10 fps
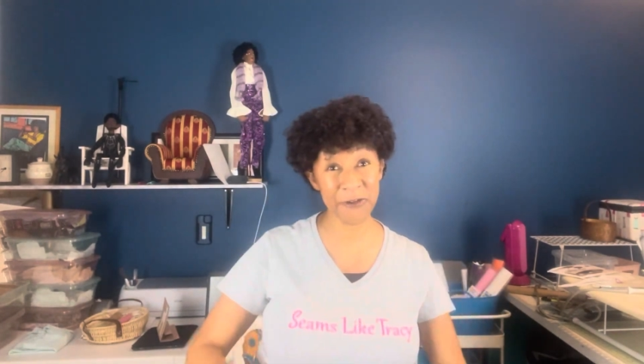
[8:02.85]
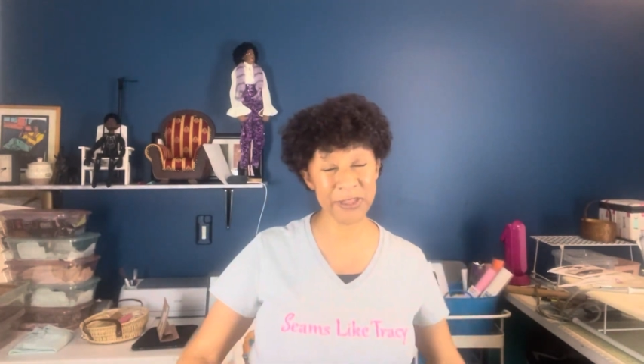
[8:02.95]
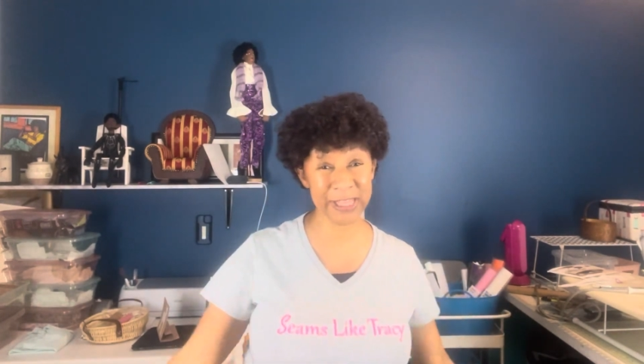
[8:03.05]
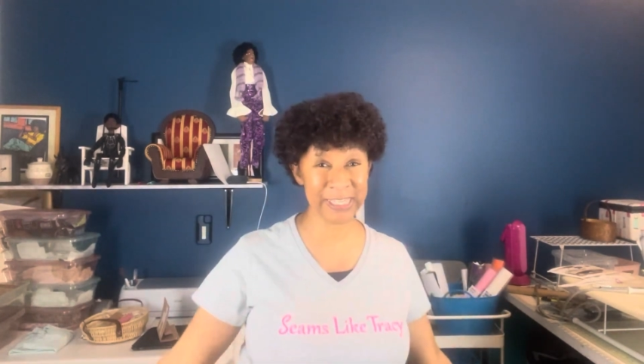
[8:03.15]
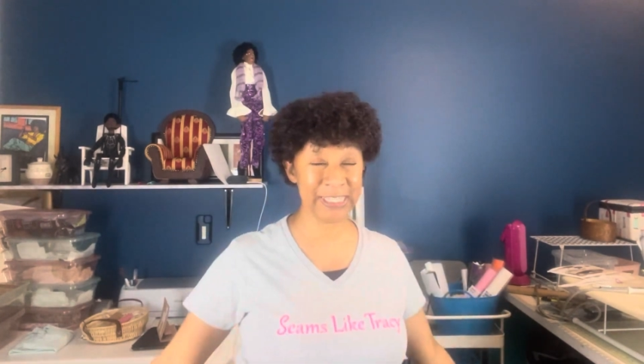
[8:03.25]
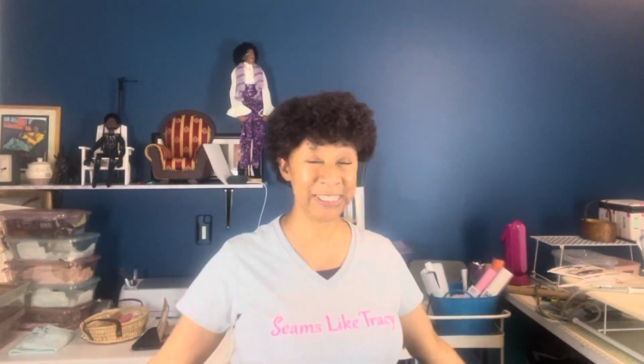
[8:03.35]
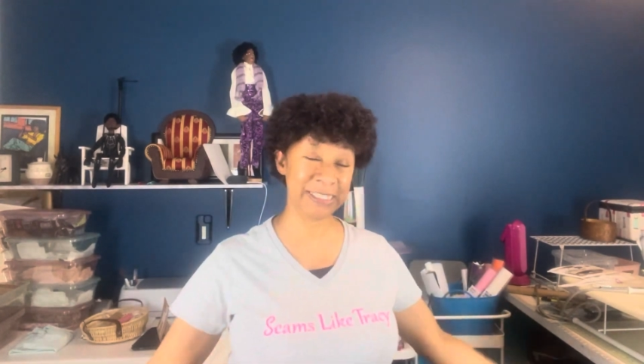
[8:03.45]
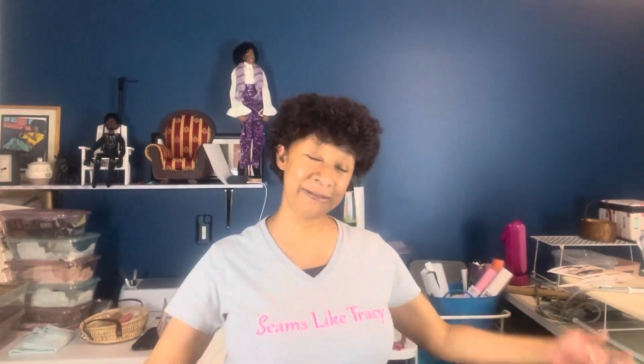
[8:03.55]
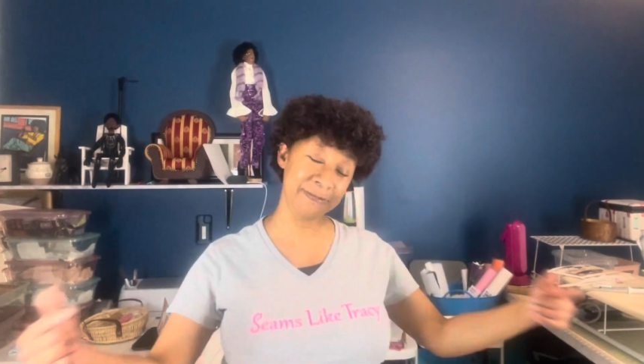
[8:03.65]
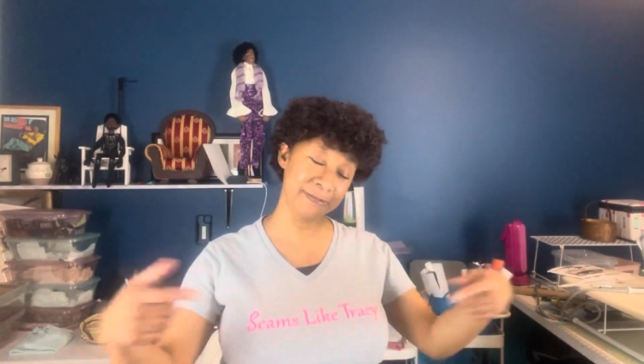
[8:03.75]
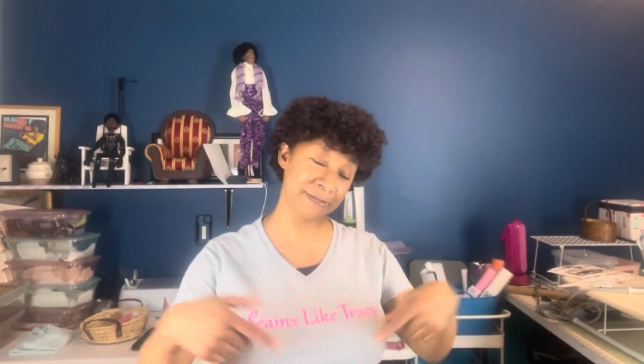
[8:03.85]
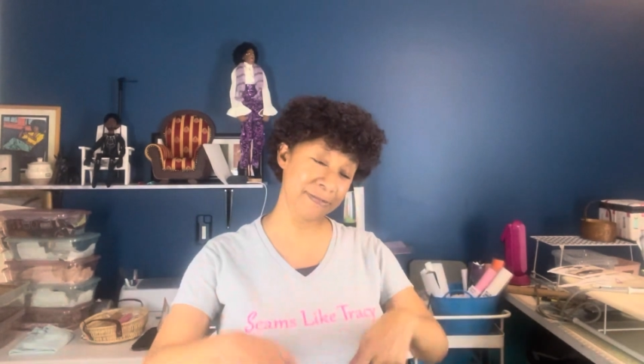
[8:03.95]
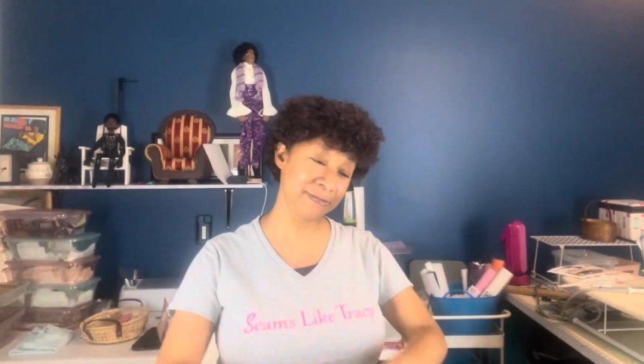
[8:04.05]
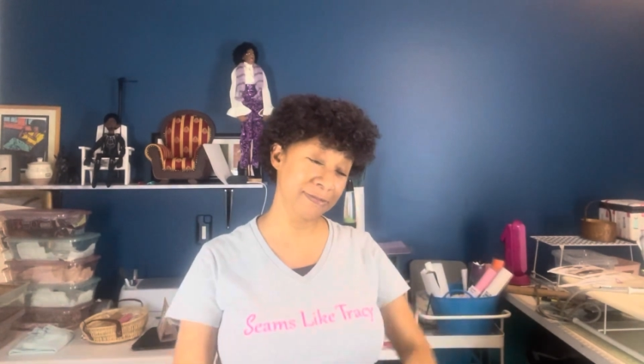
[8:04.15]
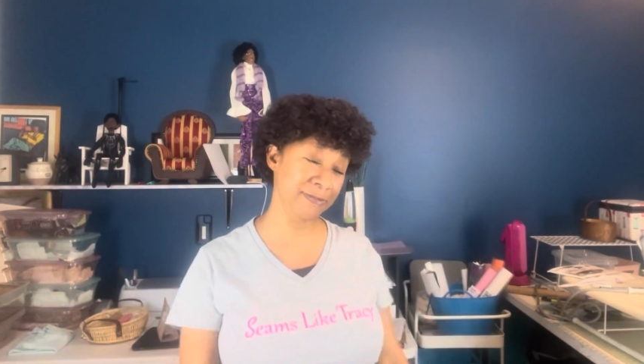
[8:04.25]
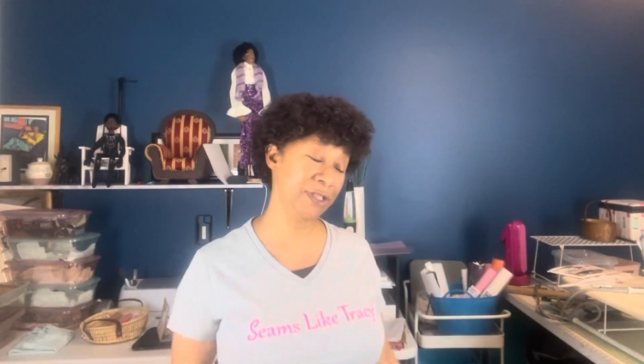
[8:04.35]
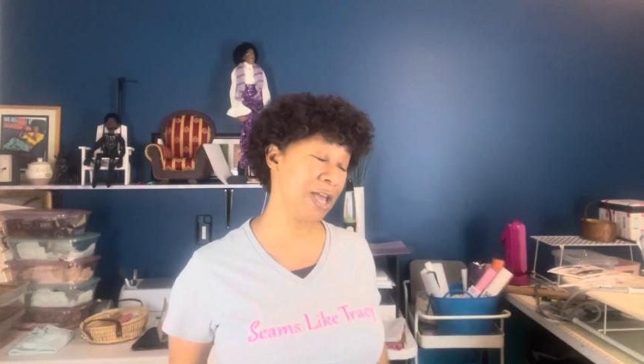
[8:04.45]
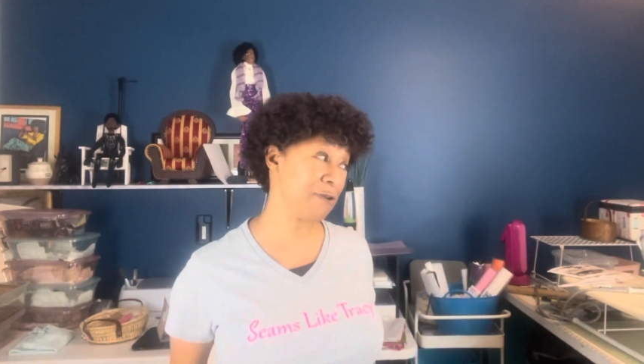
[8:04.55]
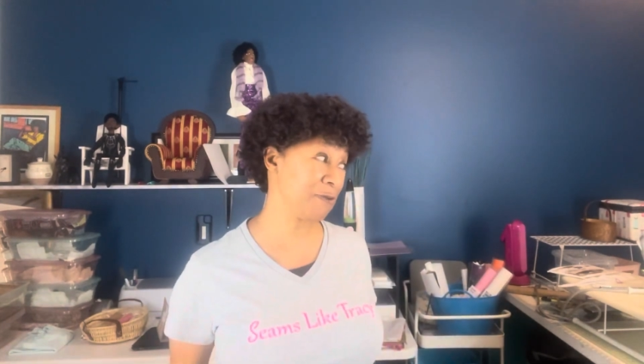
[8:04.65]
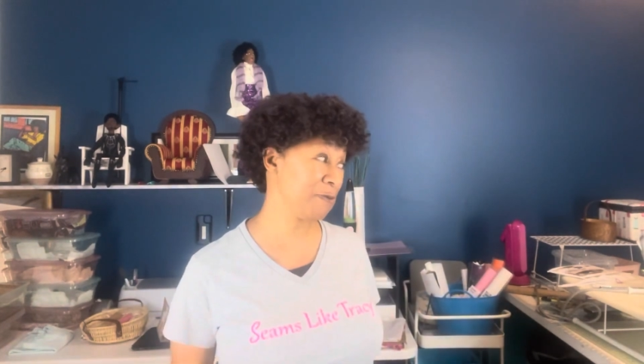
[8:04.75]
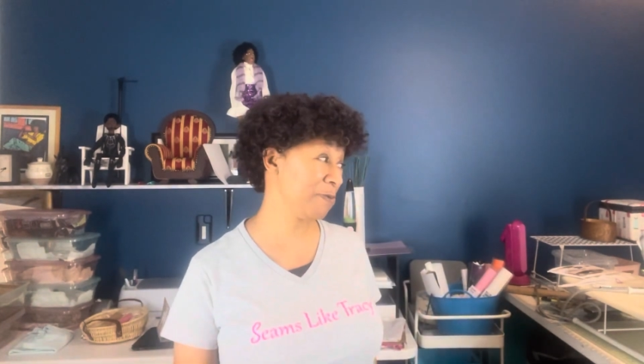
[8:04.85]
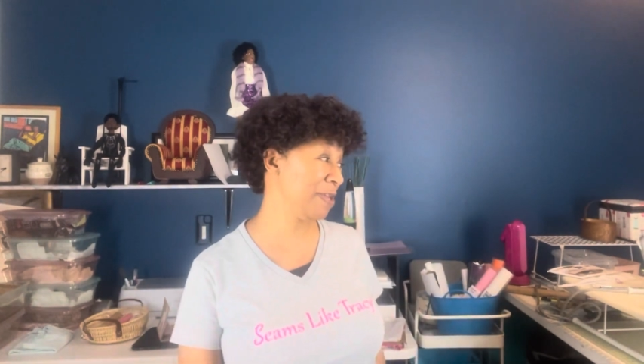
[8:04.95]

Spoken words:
on this channel.